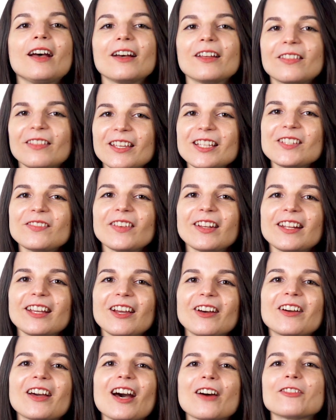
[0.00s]
This
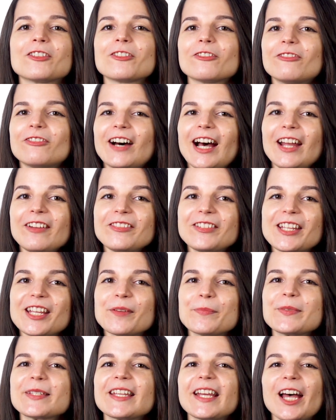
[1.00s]
video covered 5
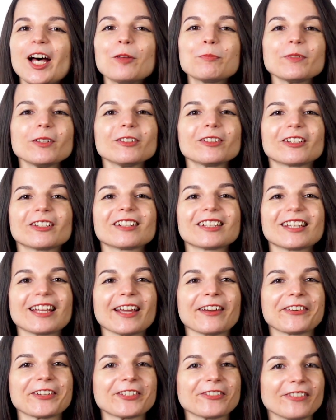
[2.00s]
tips to help you learn a
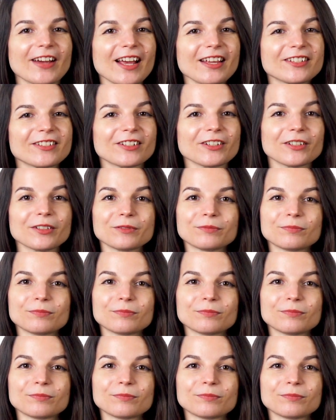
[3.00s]
language faster.